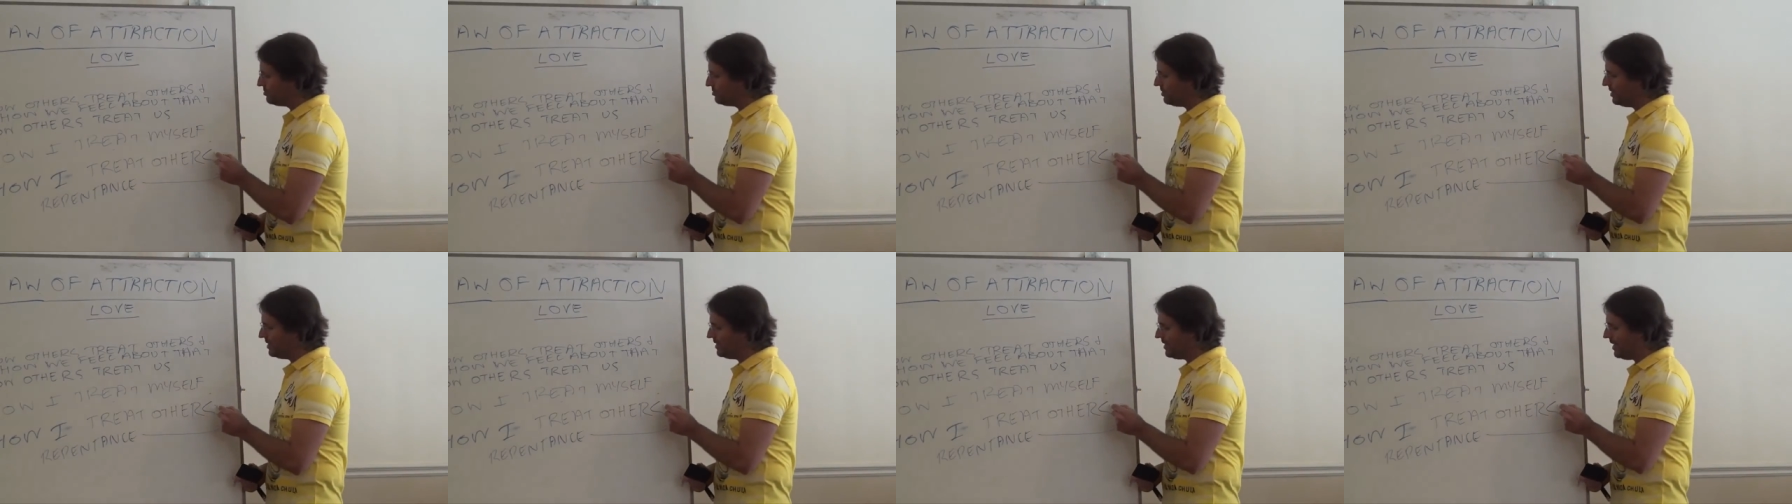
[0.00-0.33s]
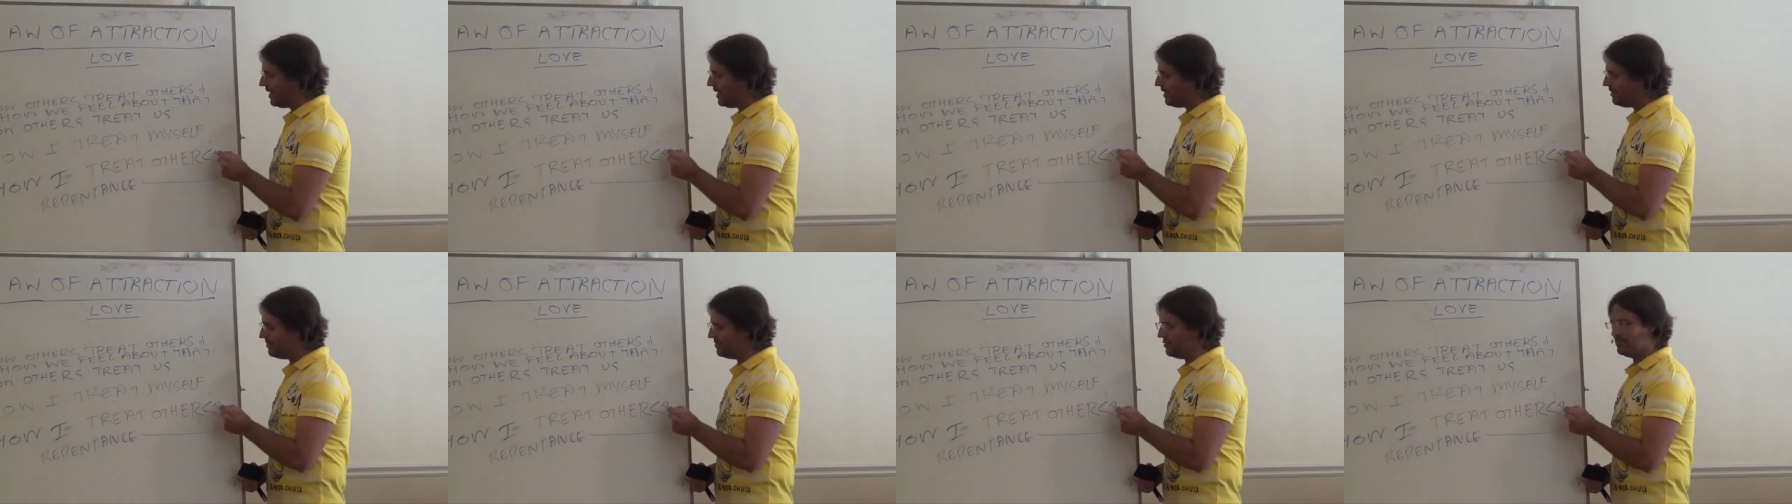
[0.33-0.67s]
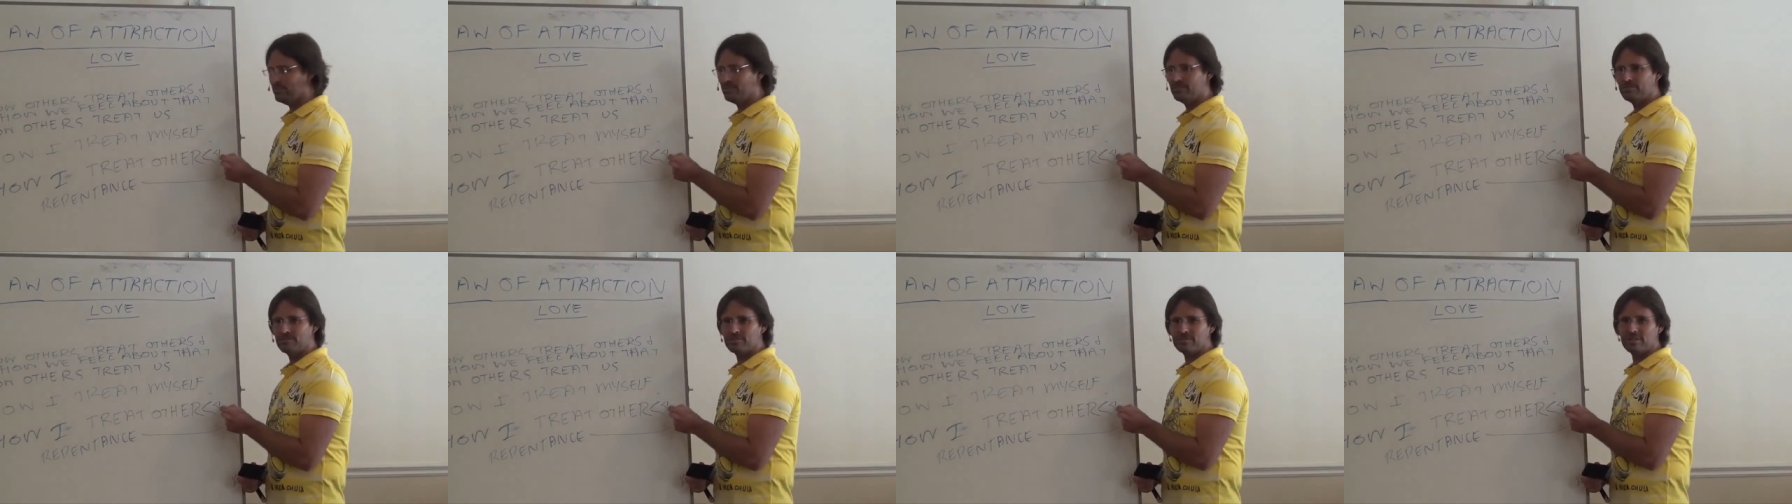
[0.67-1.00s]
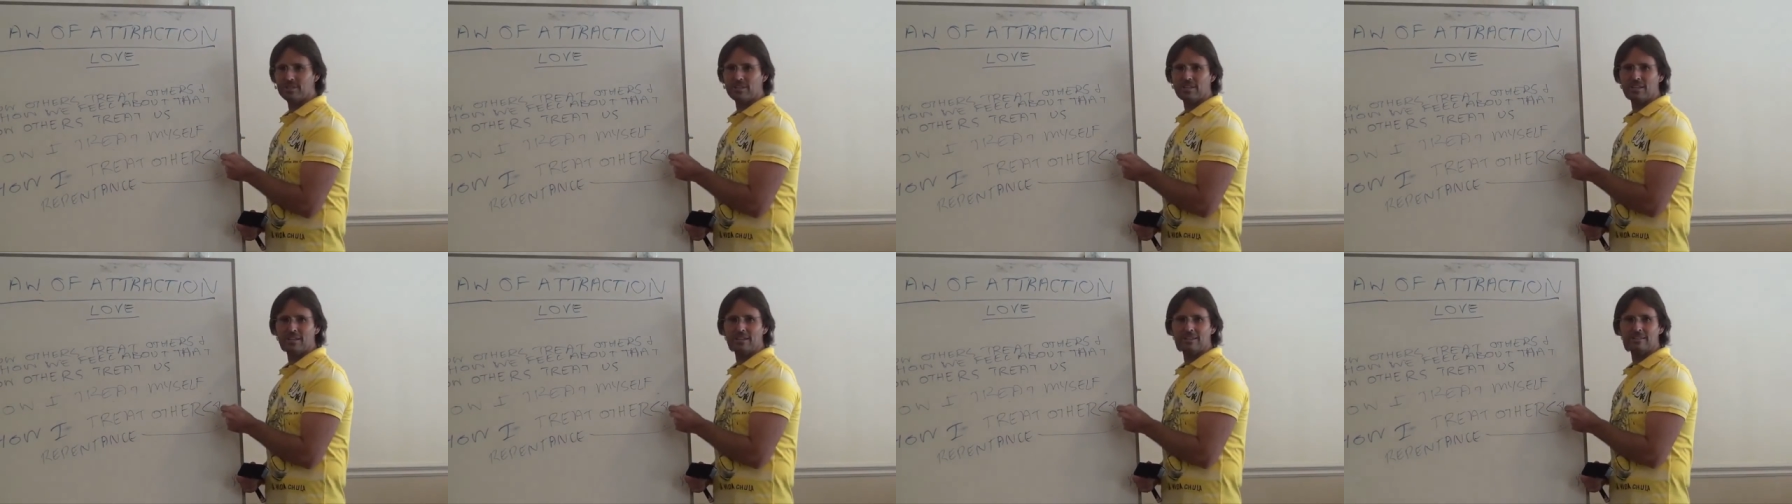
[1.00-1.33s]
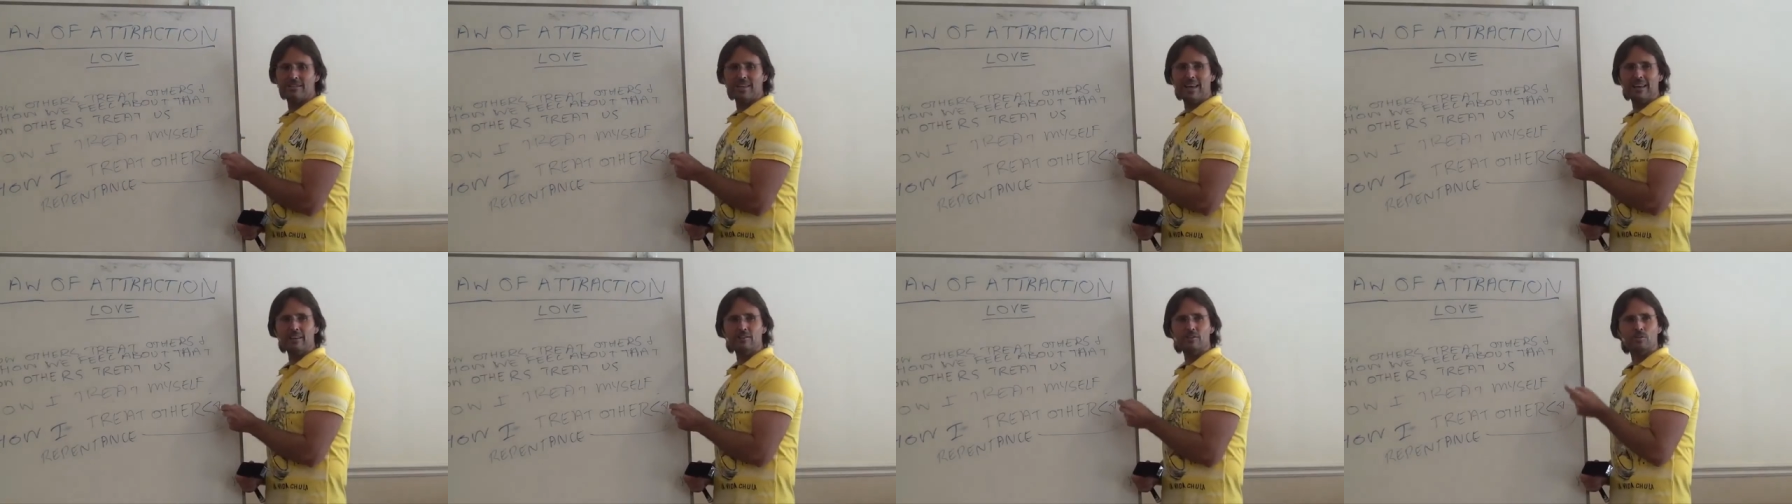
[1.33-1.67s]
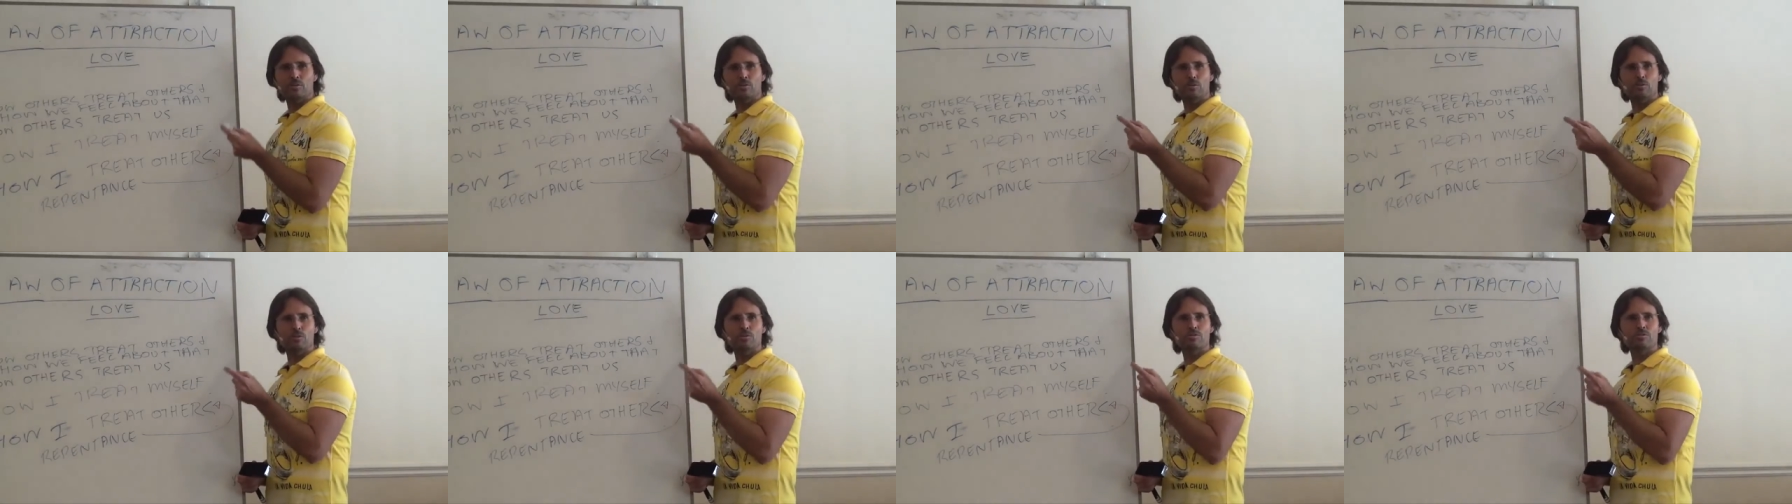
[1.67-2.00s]
treat others that
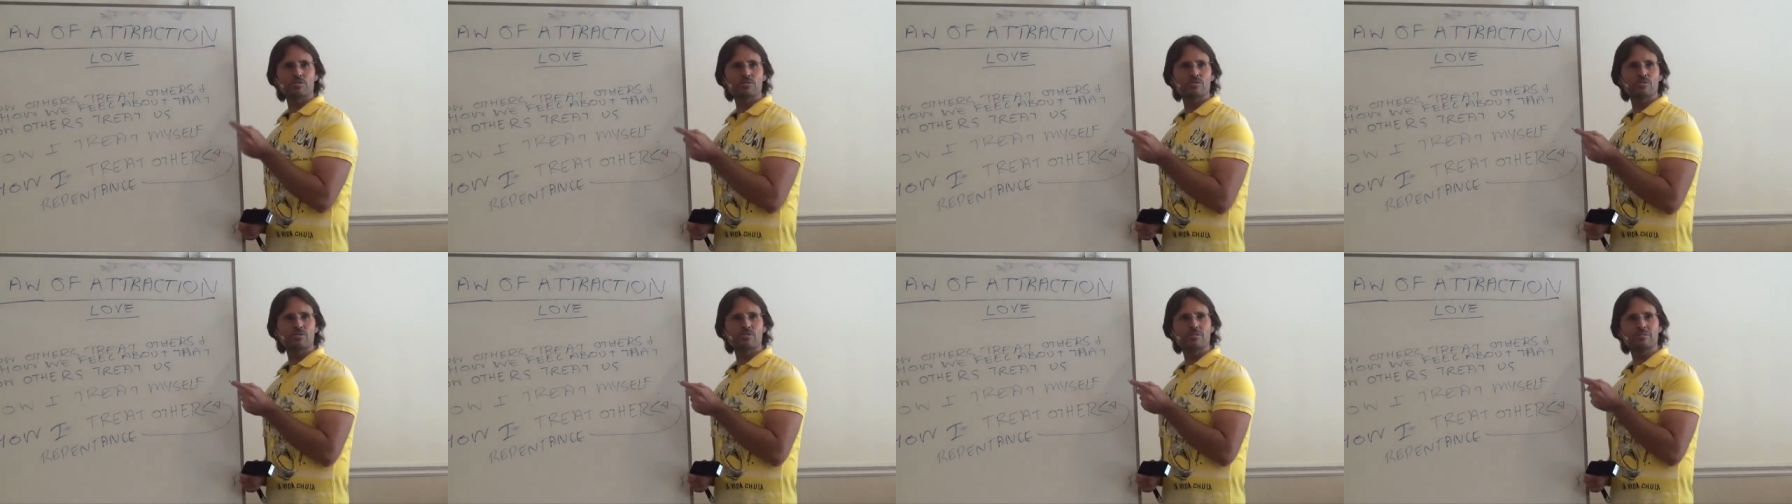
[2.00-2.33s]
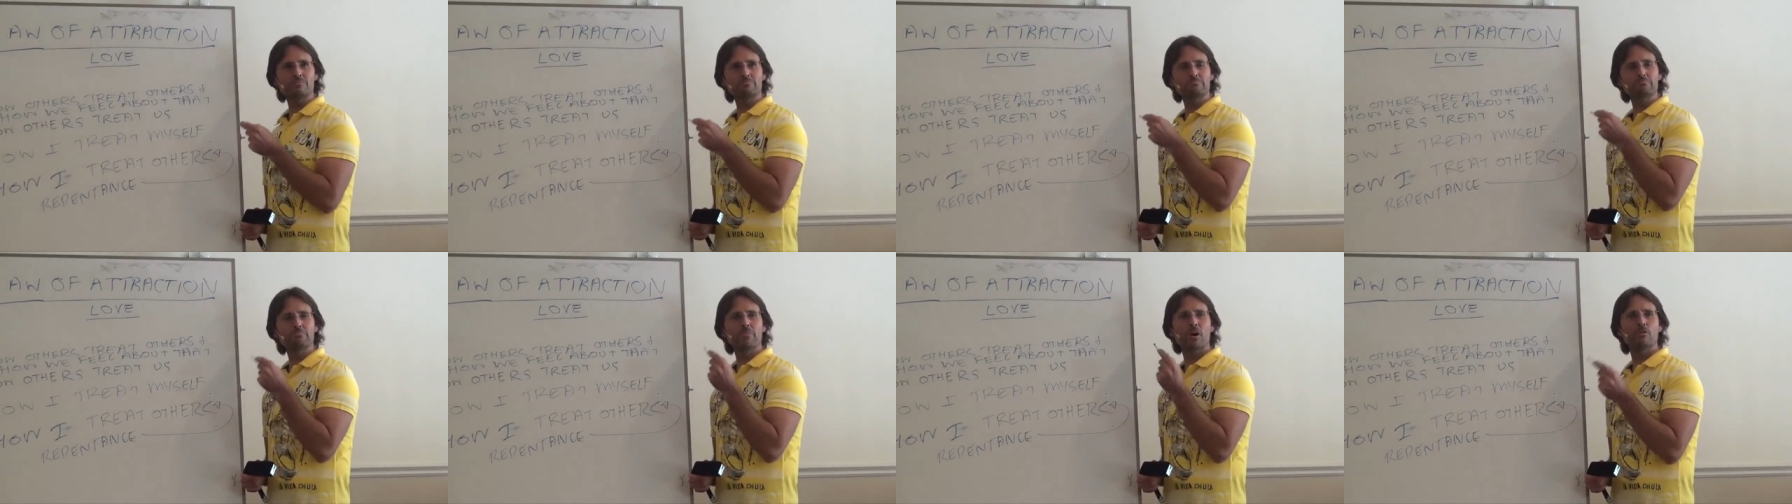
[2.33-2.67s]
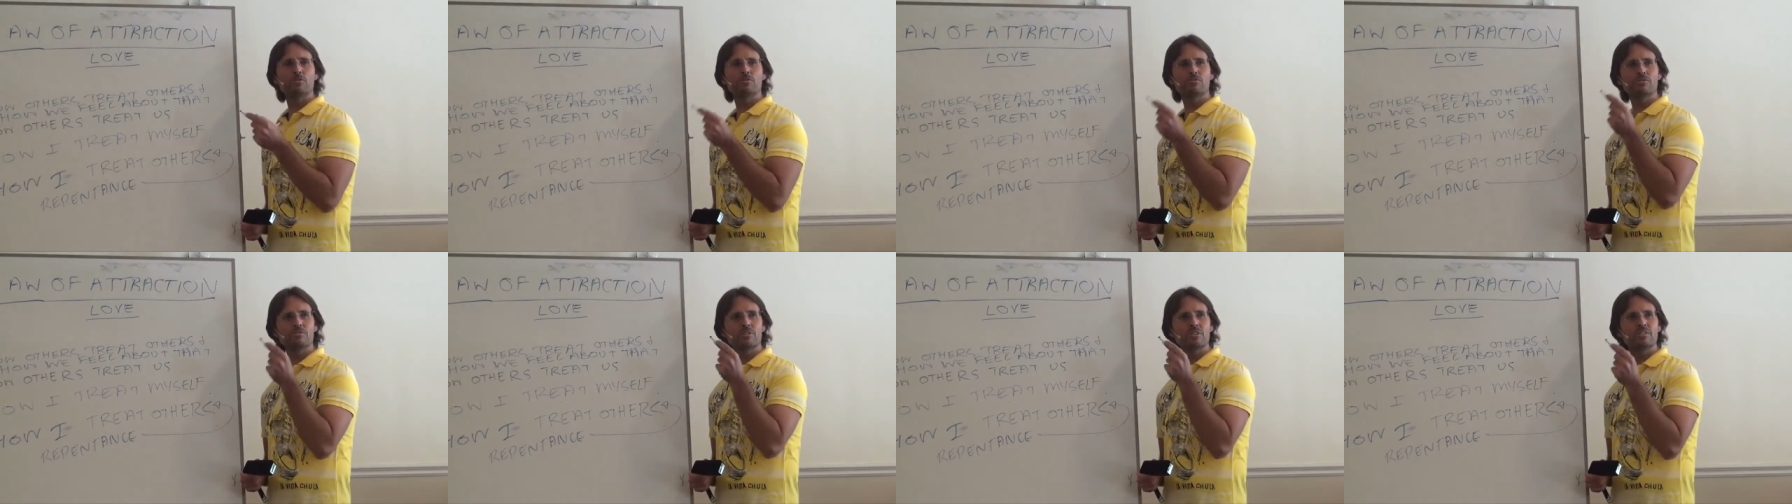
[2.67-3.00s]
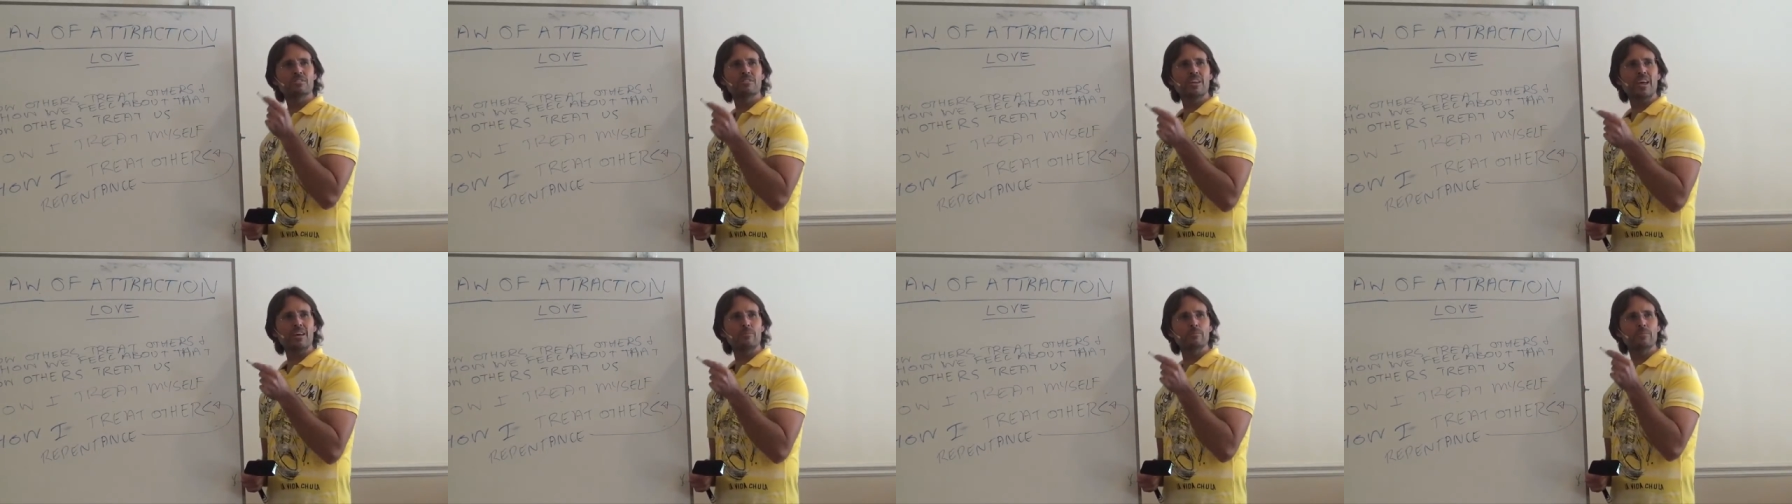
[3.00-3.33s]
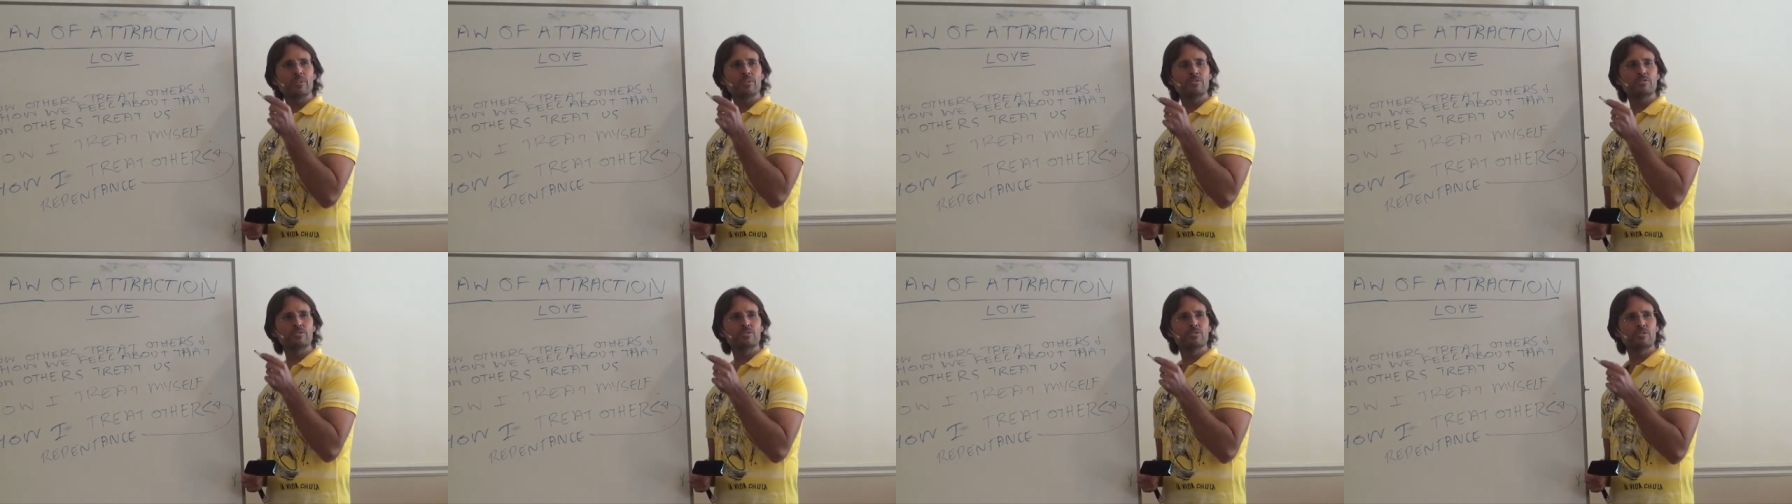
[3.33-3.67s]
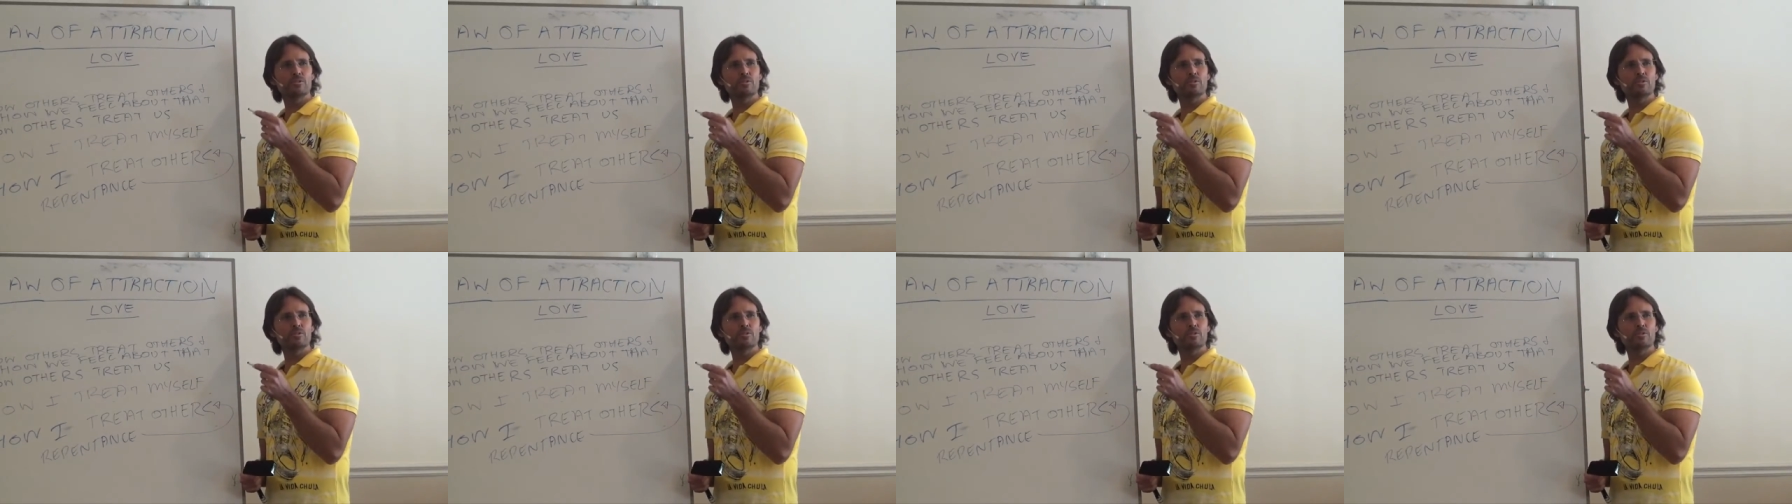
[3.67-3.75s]
causes the most damage